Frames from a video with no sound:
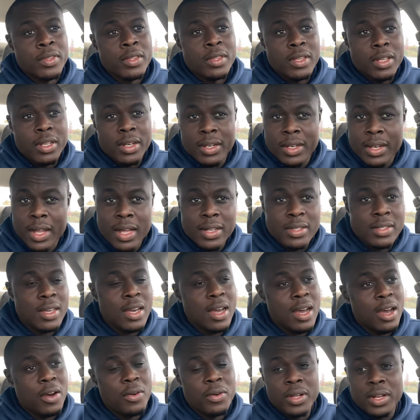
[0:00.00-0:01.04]
And that's
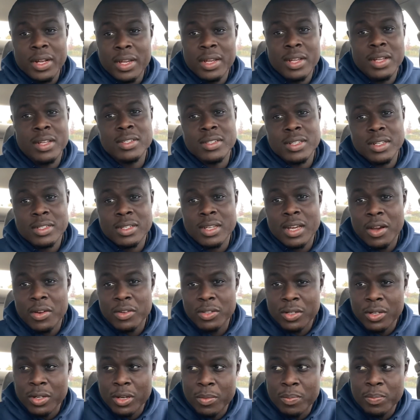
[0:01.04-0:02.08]
how it is. That's how it's
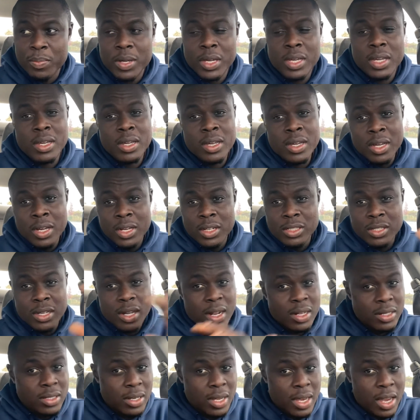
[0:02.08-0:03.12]
going to be. Shout
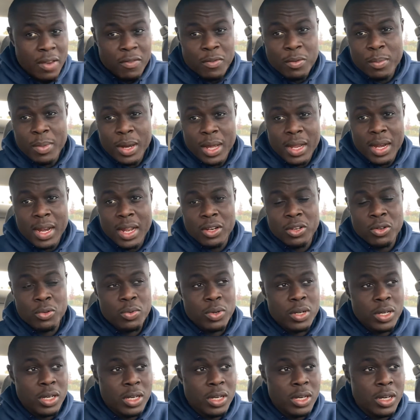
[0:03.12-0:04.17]
out to everybody that's
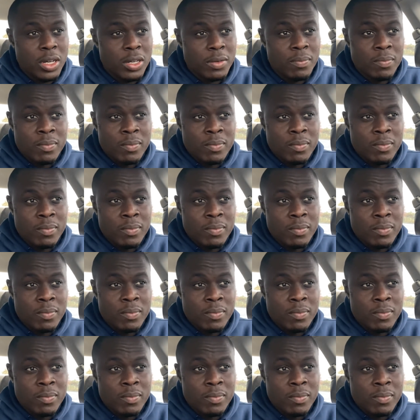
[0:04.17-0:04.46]
doing good.